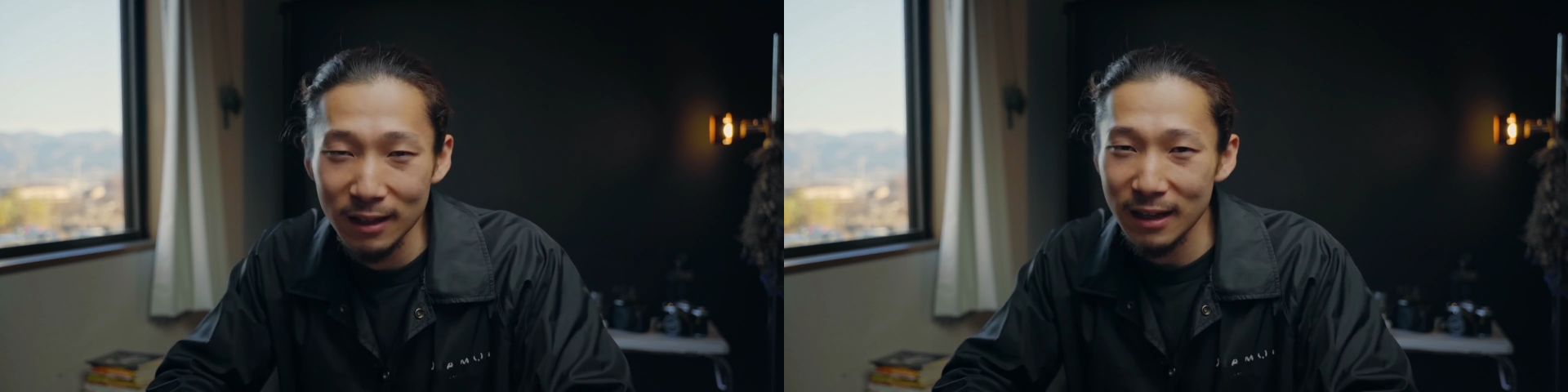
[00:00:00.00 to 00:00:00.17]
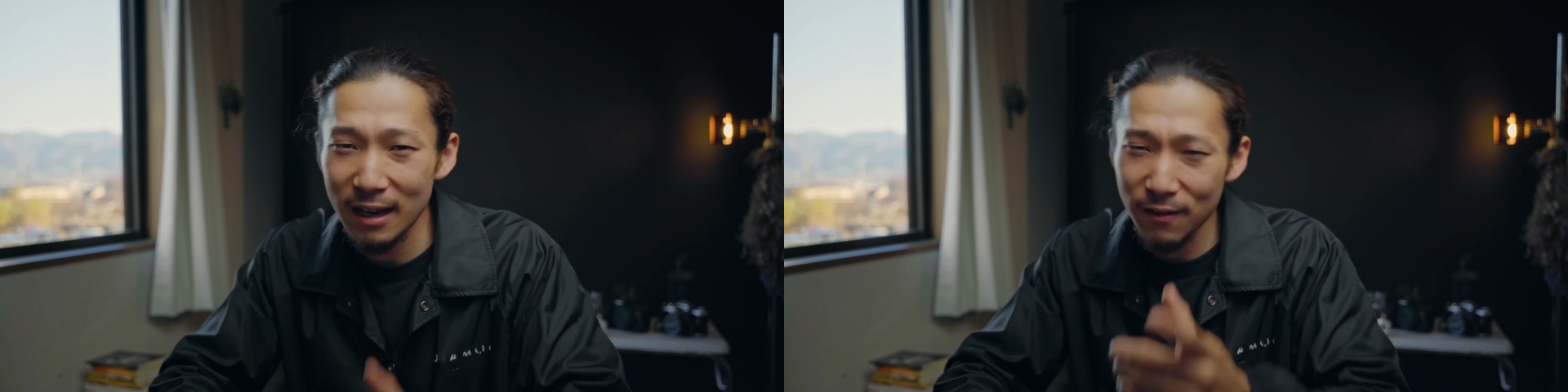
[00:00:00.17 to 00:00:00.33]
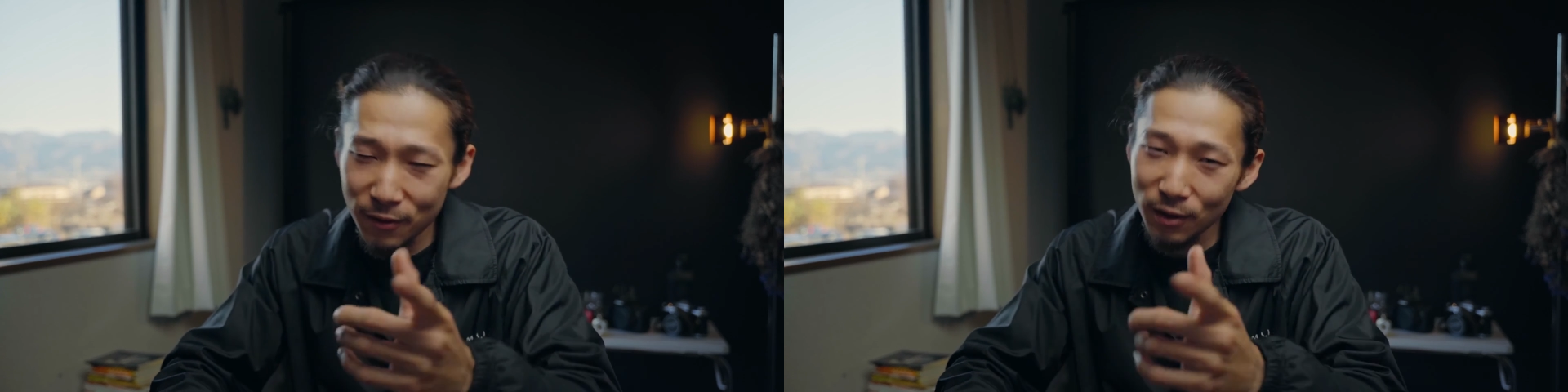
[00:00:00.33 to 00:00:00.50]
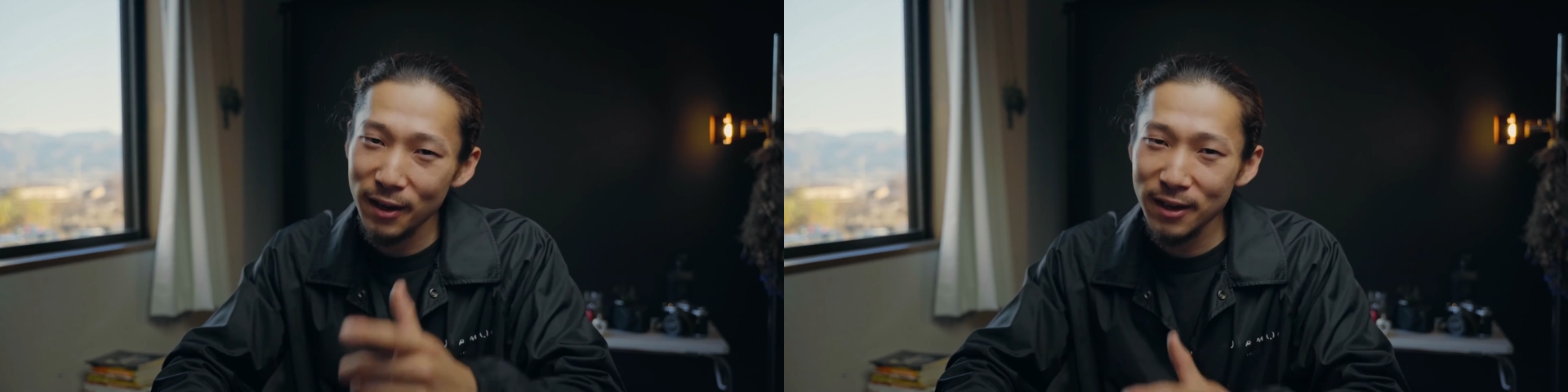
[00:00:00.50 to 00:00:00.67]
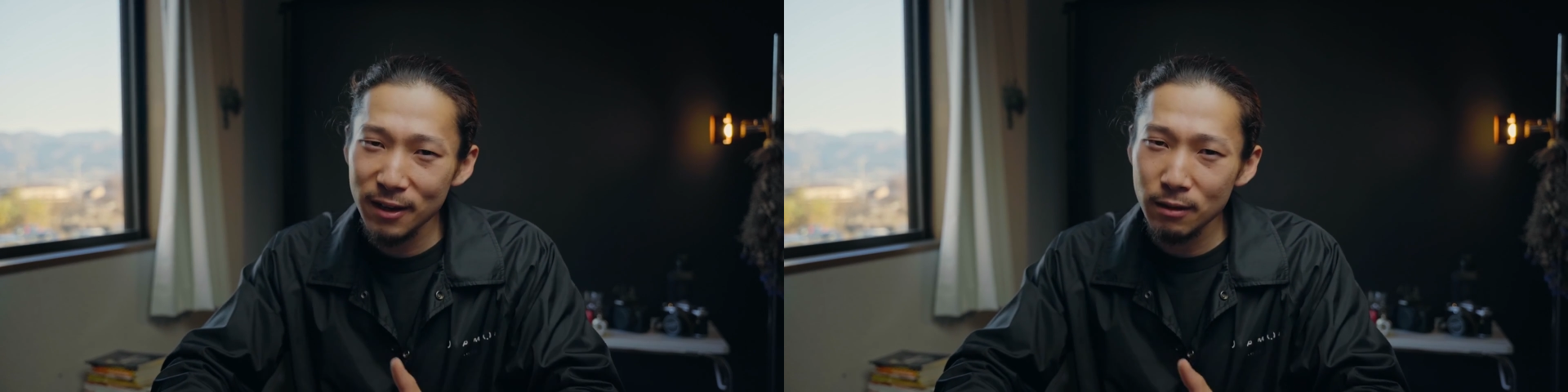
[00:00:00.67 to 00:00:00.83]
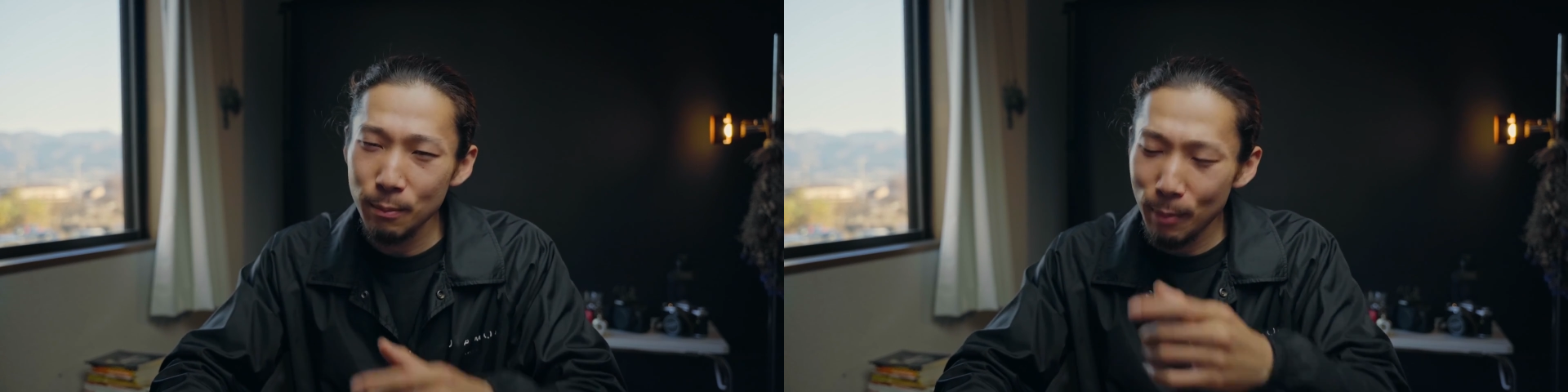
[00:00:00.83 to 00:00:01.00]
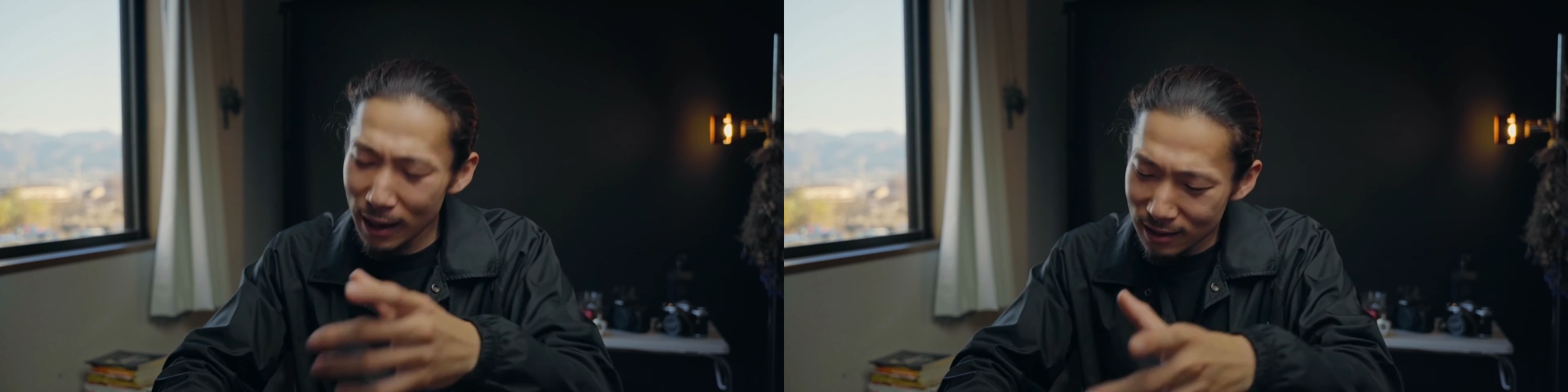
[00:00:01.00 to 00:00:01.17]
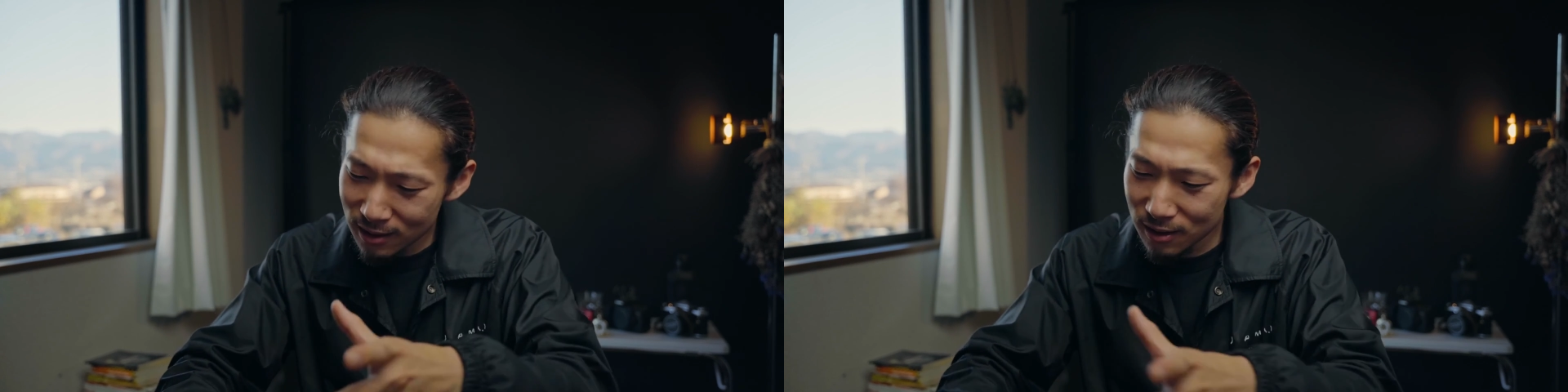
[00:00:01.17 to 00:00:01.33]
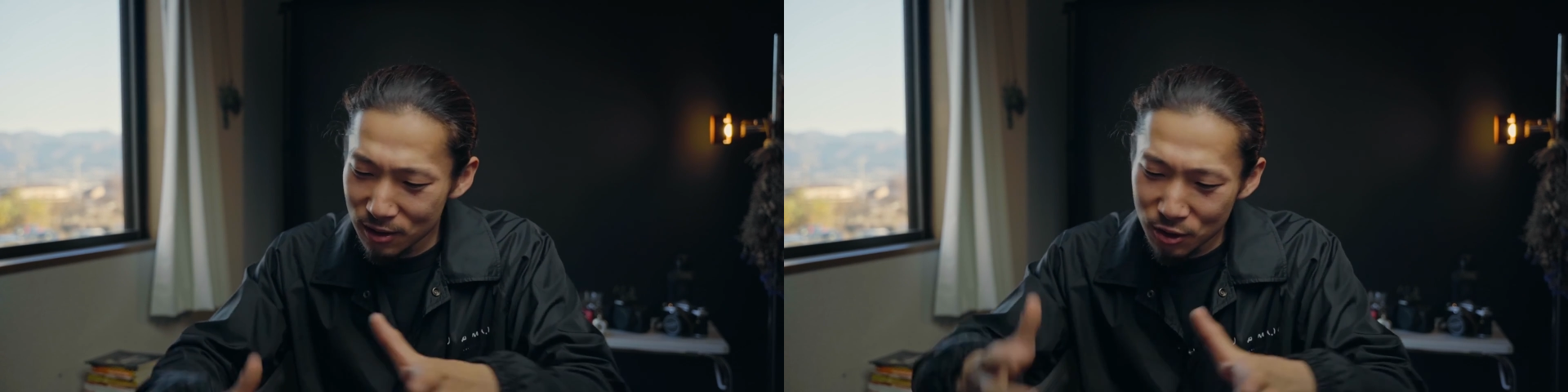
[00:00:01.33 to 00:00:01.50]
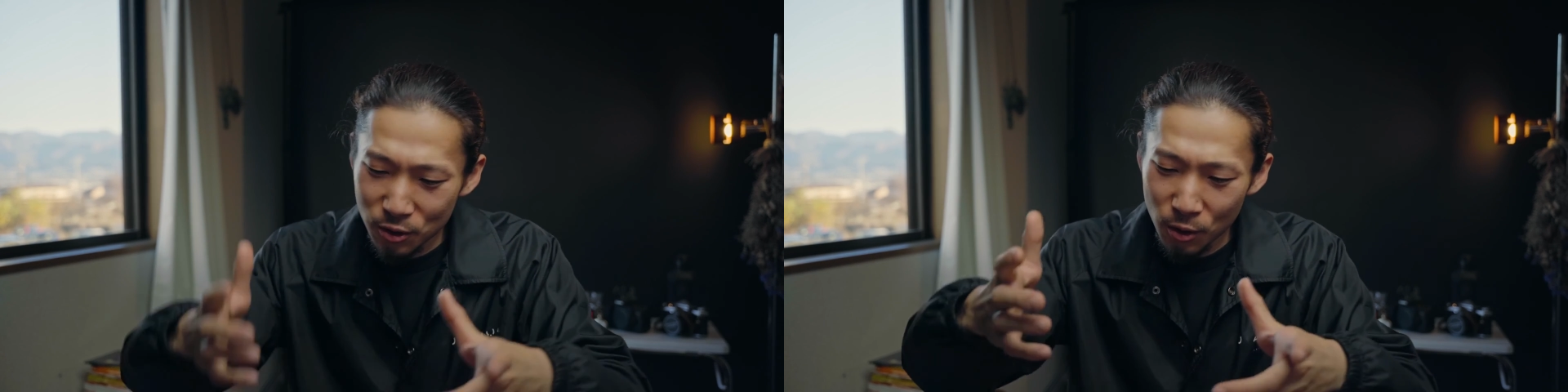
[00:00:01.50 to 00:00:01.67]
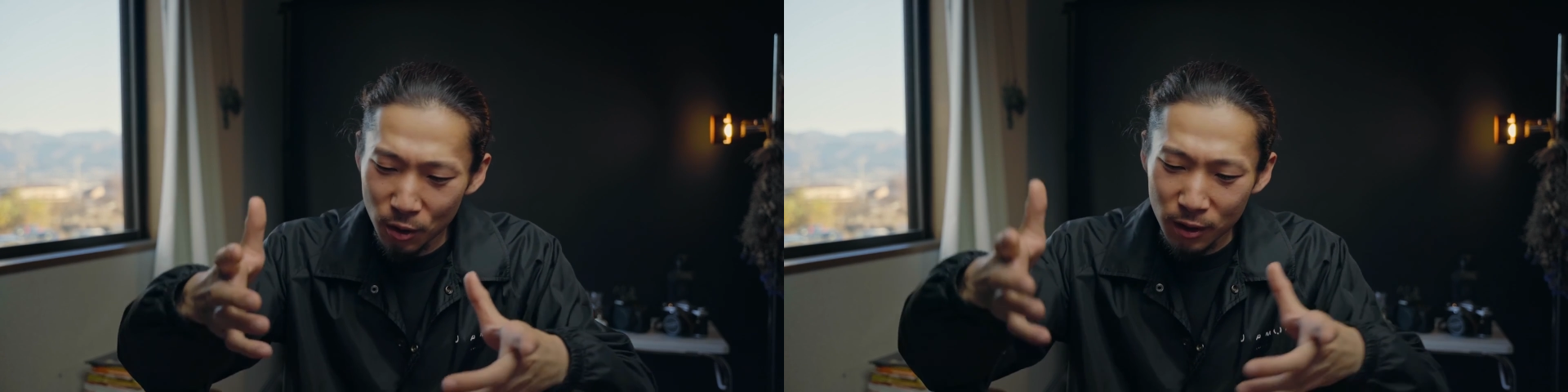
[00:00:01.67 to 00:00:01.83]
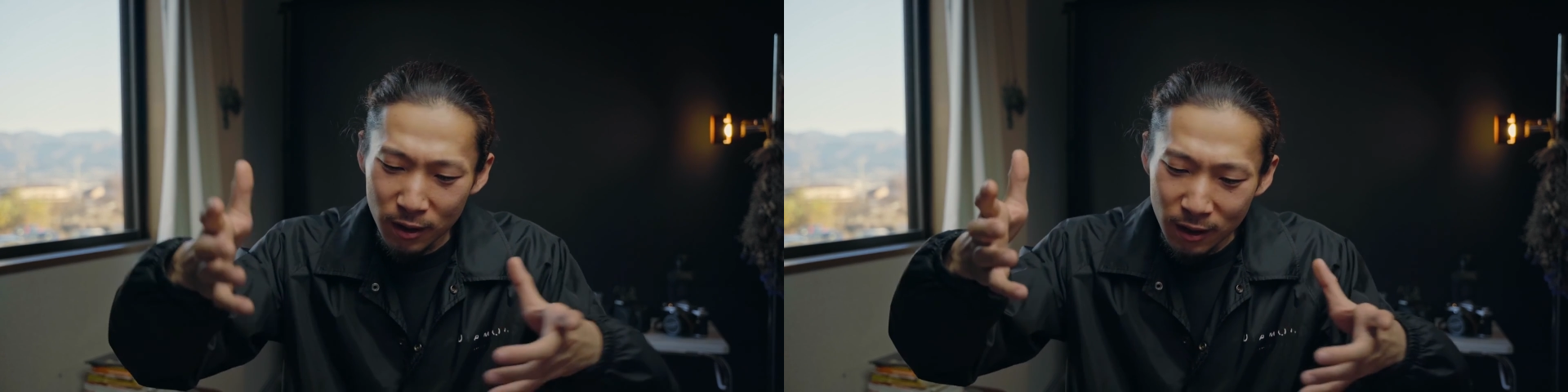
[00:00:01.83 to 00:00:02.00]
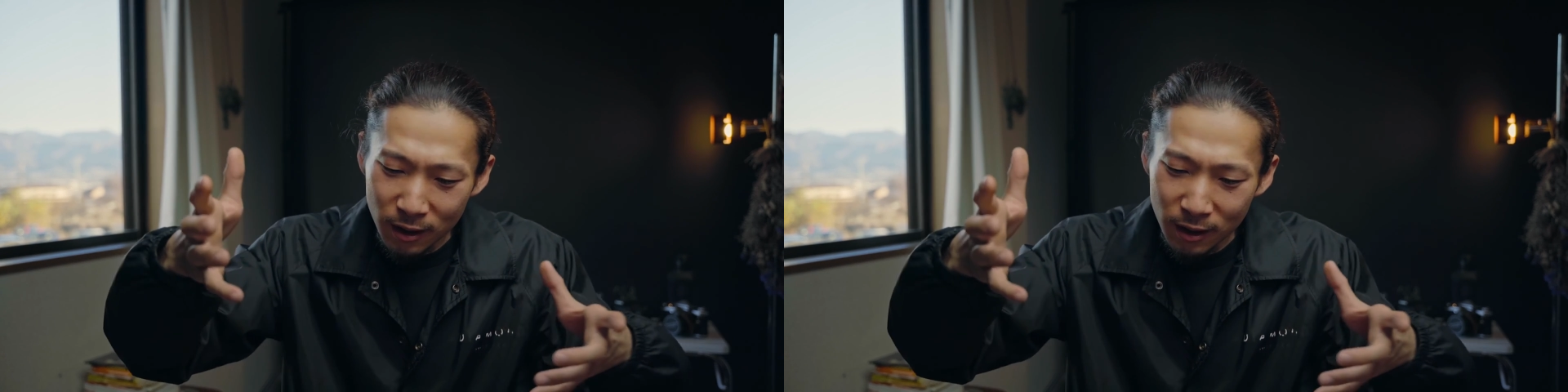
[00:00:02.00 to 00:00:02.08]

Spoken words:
And if you like it, pass it to your